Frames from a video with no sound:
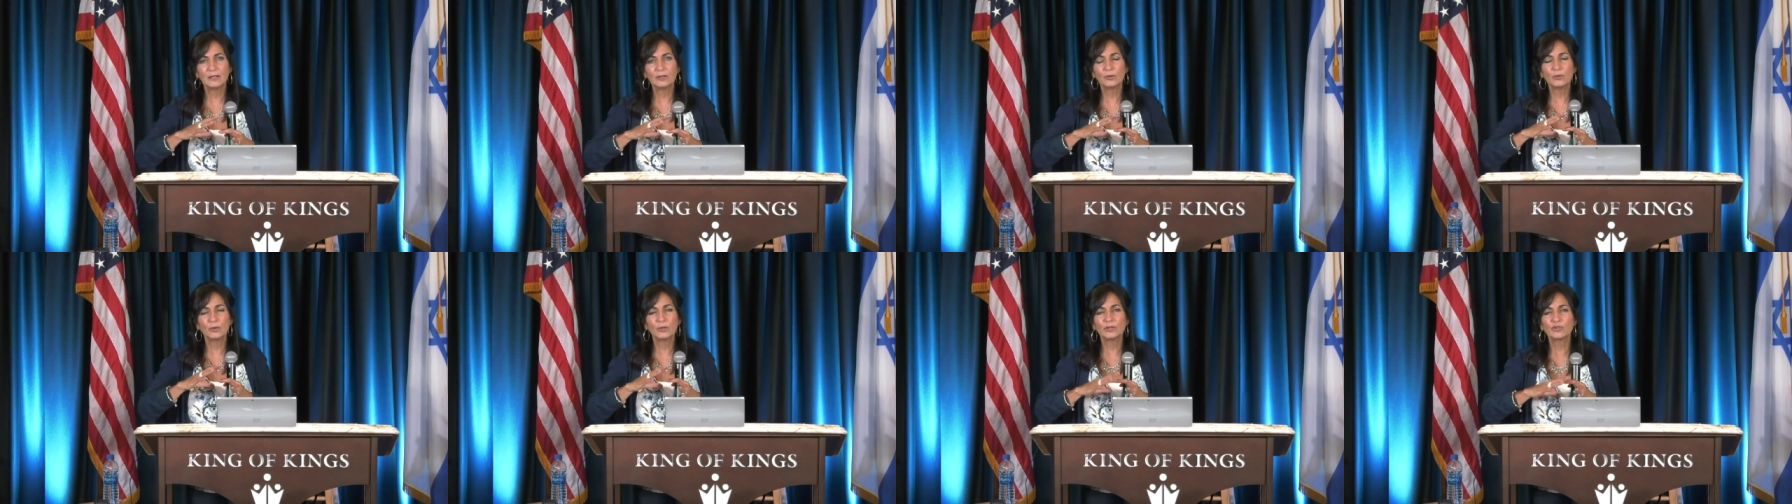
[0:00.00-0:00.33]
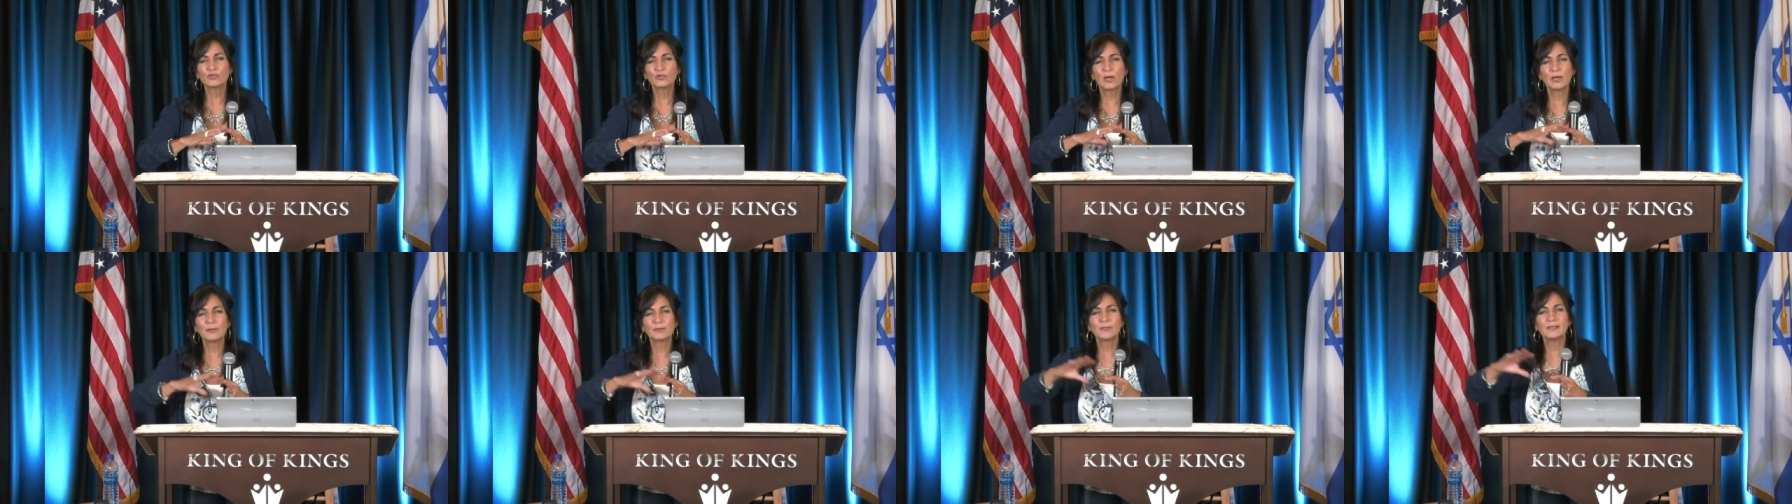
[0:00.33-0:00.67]
And the
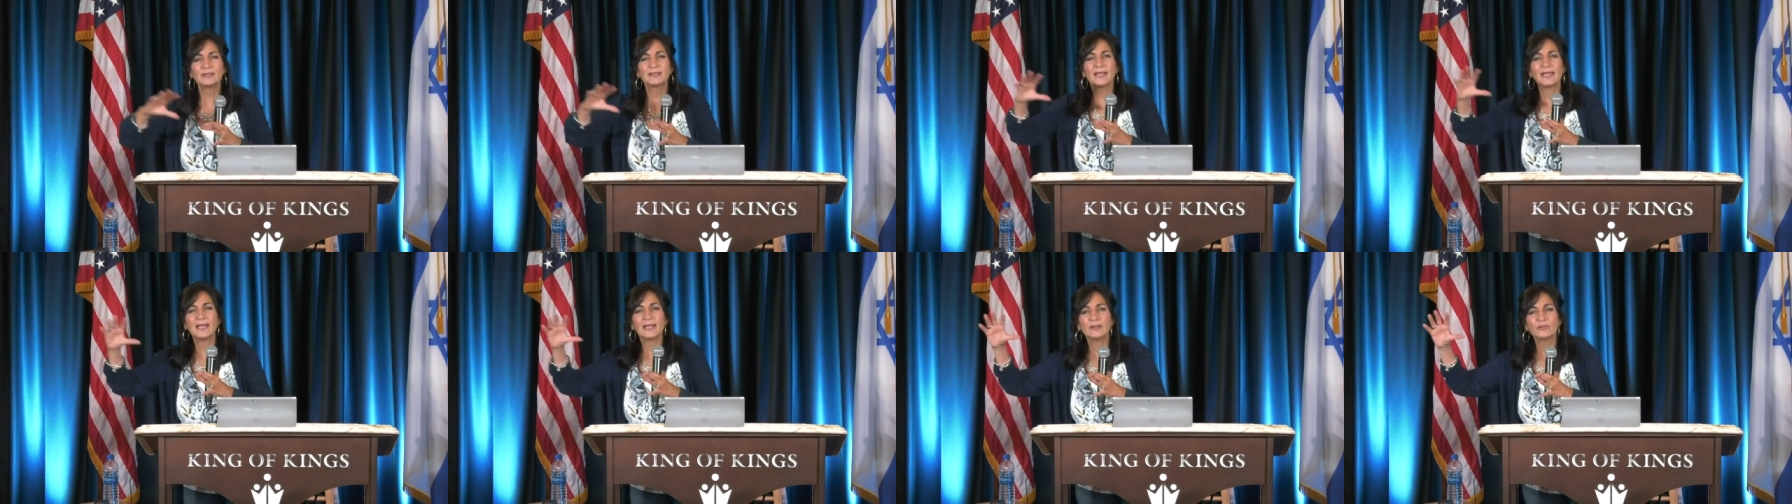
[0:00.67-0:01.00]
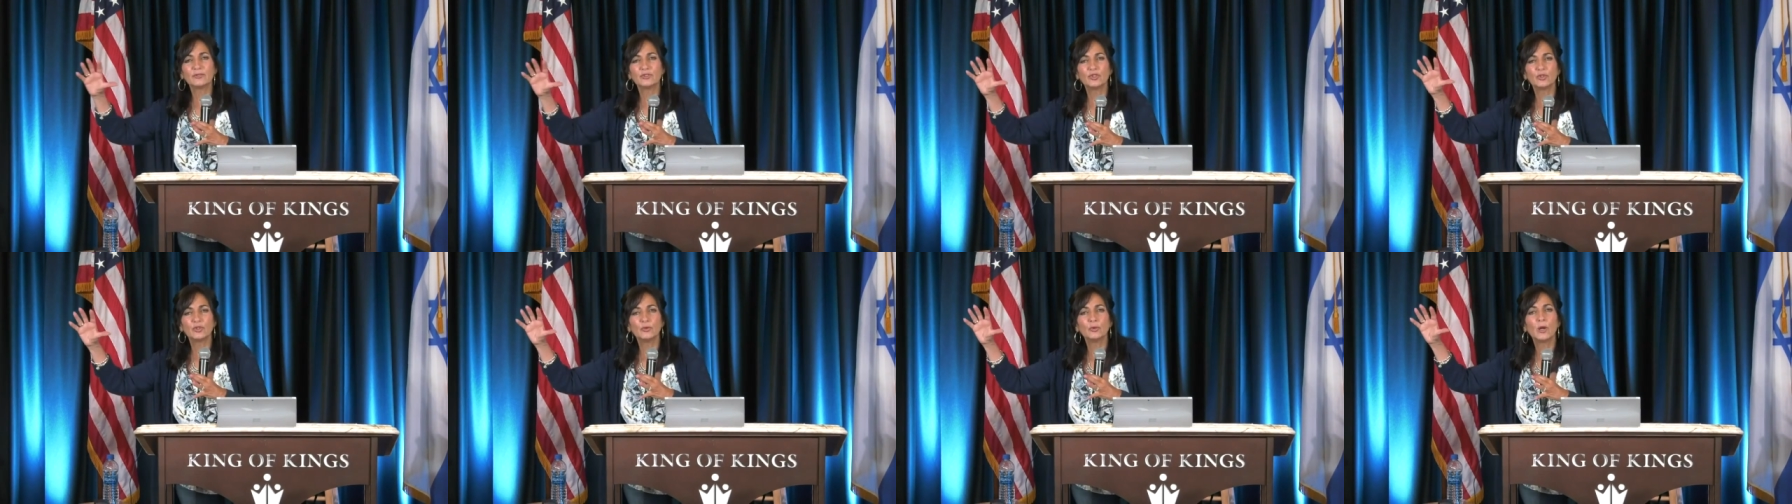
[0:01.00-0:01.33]
Lord dropped it
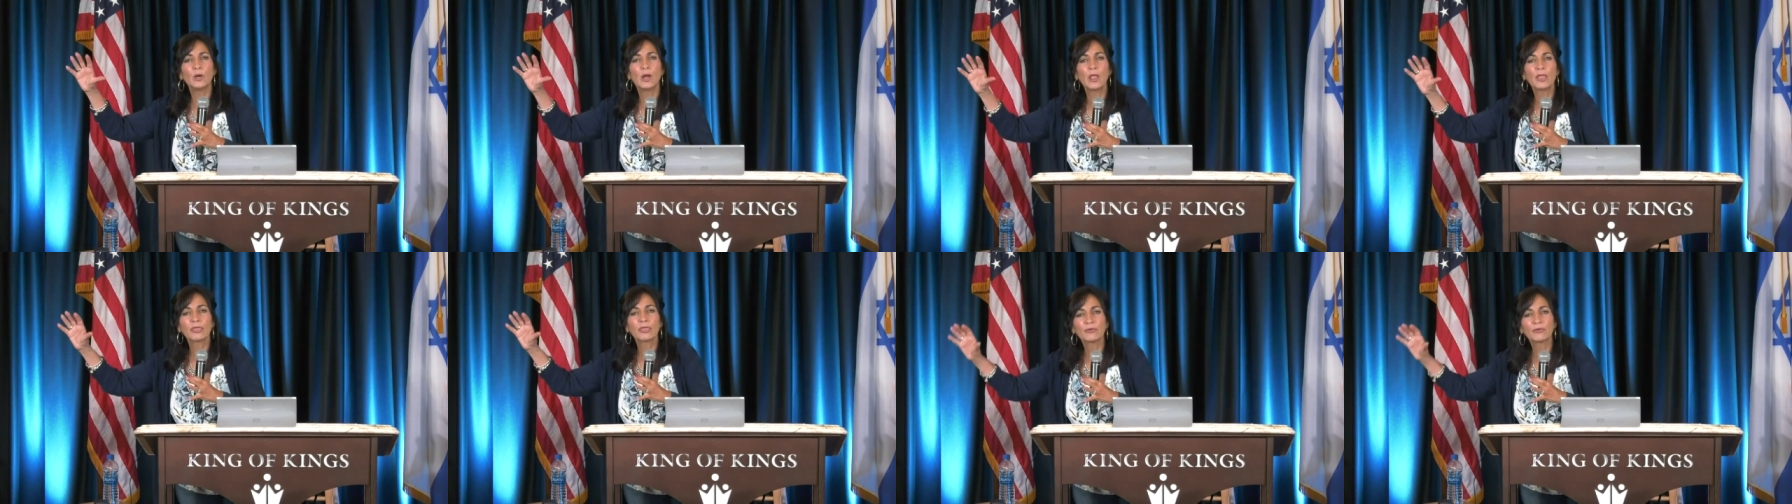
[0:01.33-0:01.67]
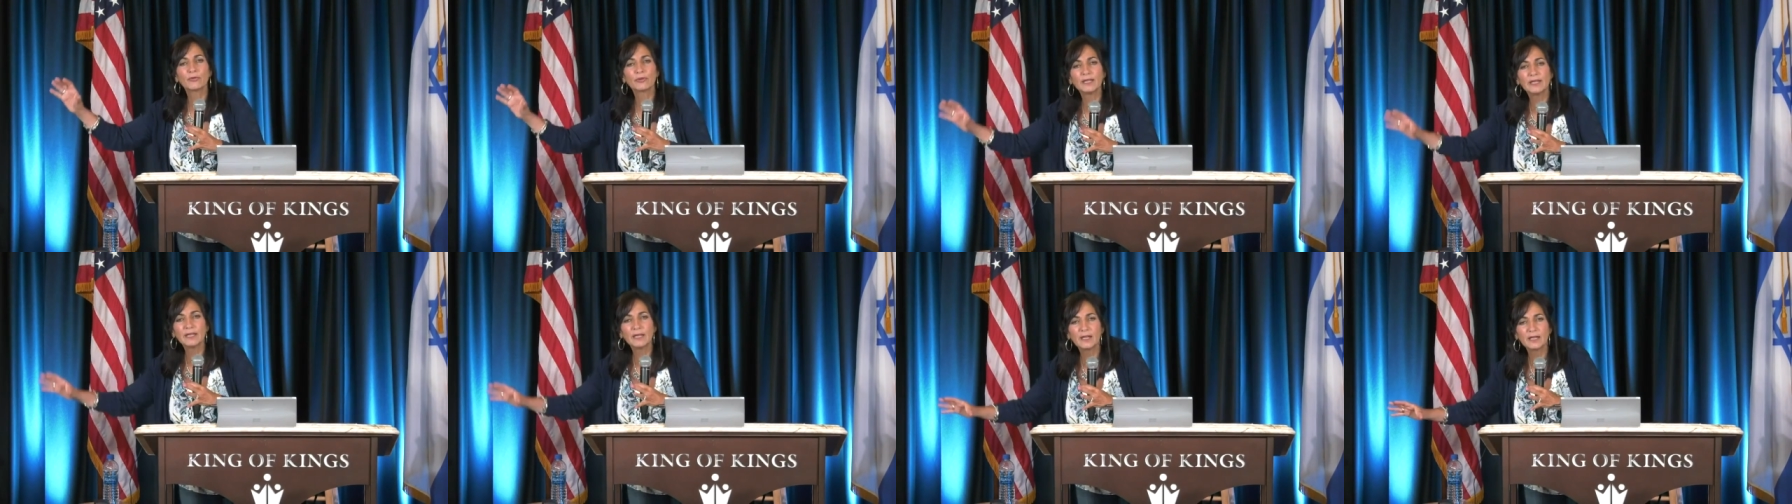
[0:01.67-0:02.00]
down to
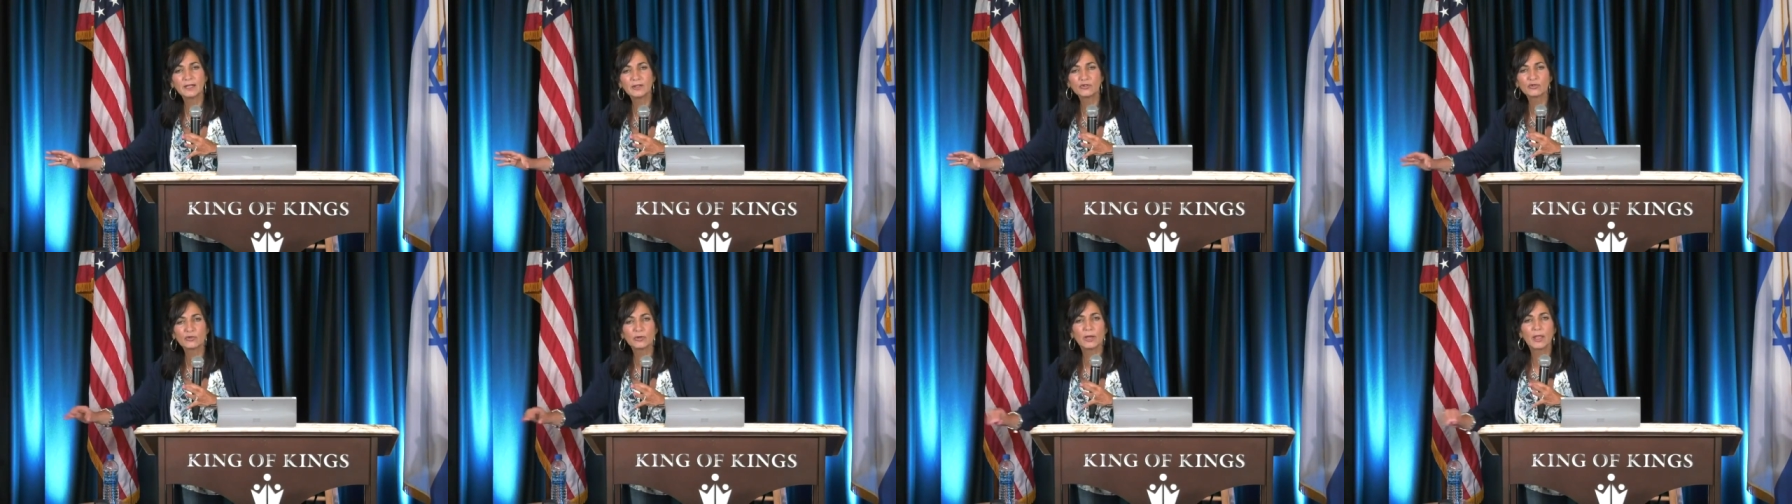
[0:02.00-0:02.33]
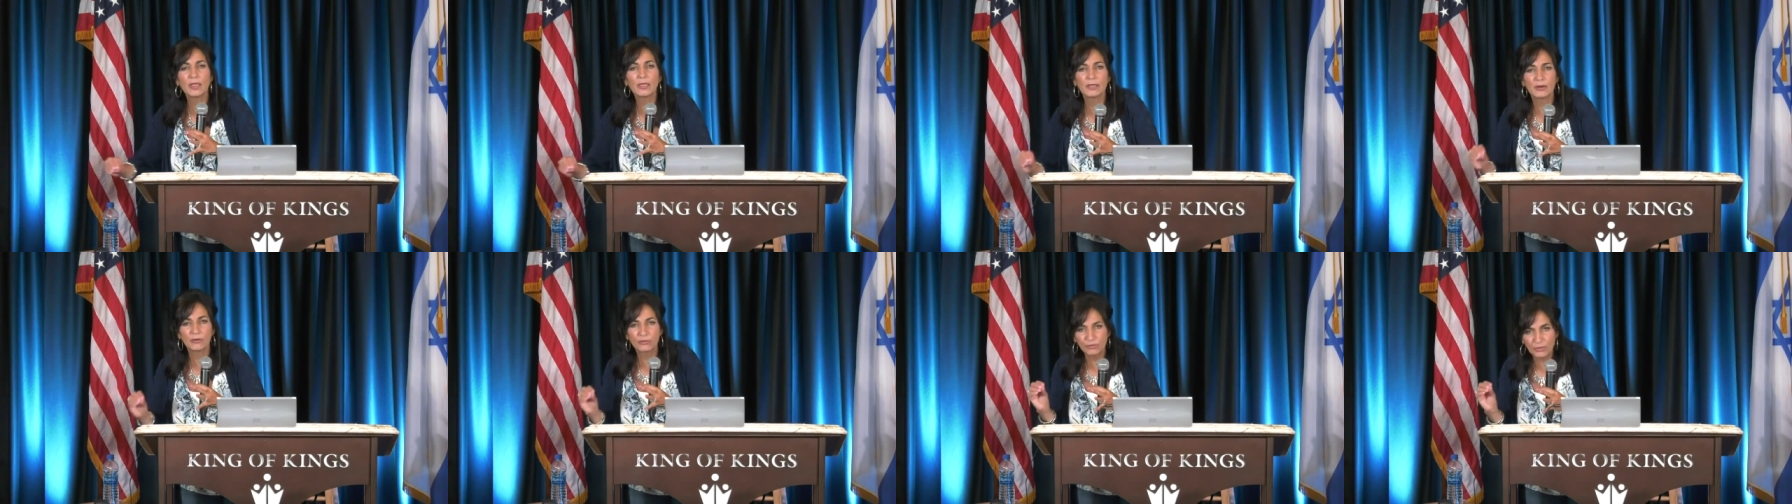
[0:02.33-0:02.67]

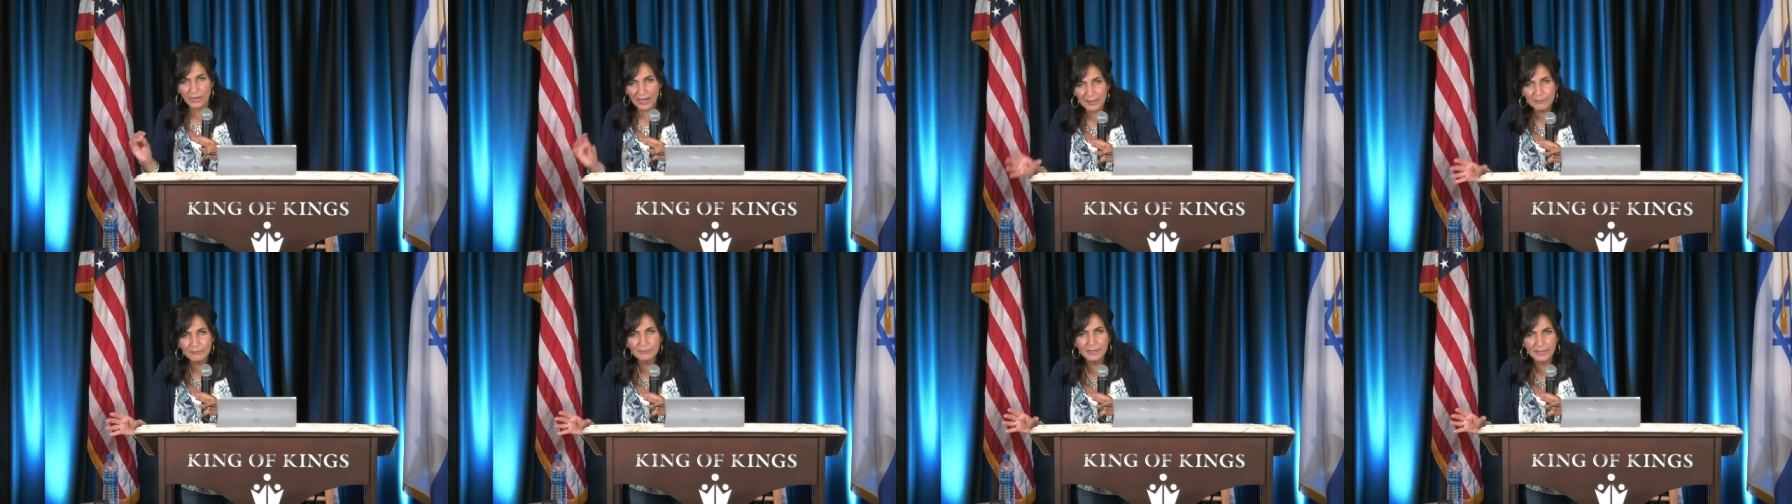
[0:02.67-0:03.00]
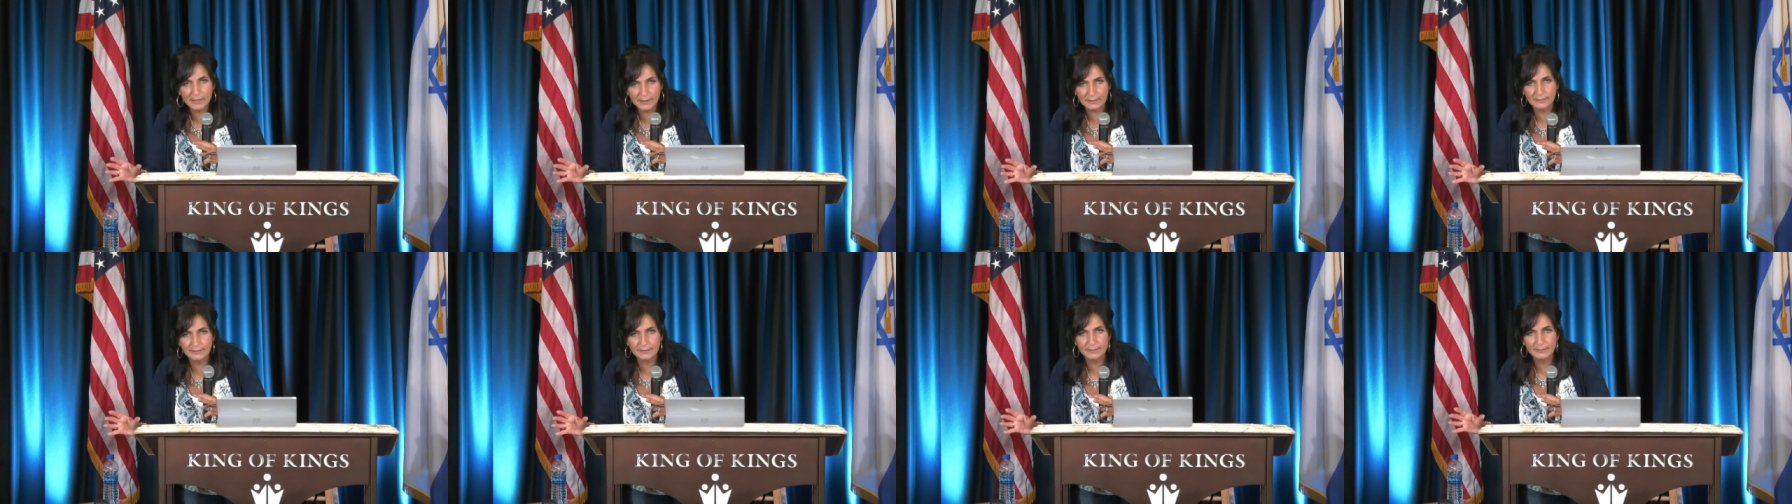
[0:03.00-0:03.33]
300, the
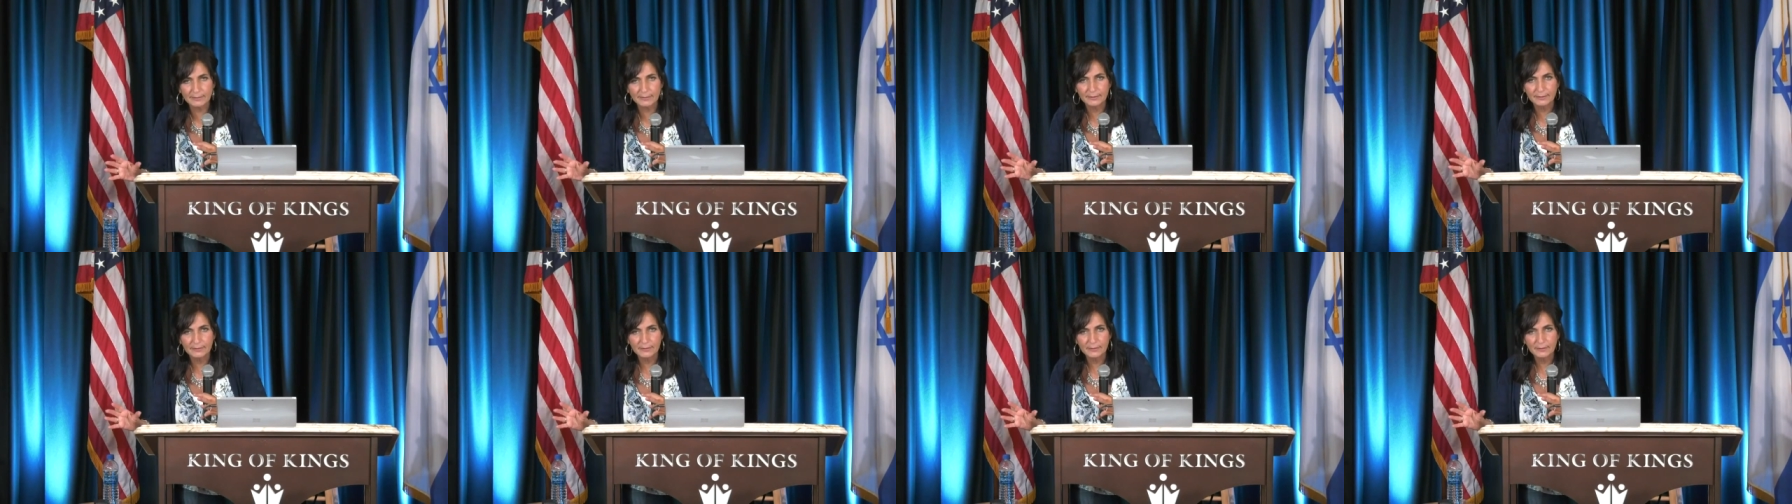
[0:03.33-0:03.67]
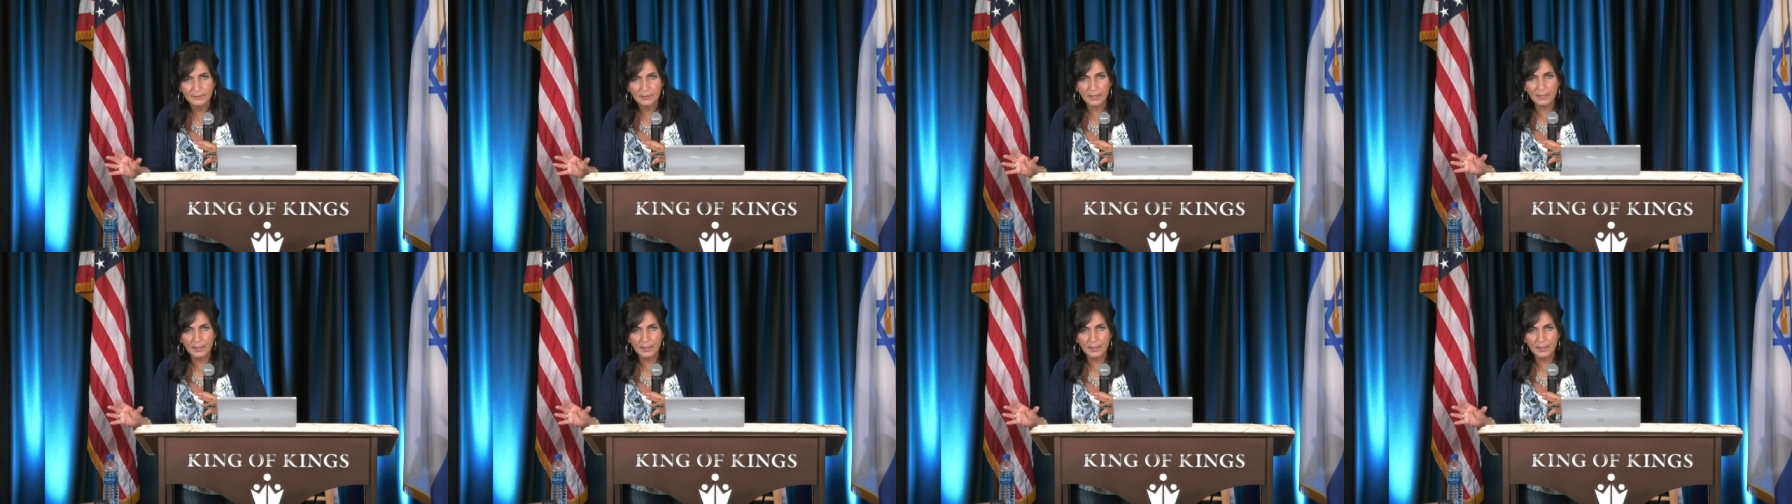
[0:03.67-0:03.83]
remnant.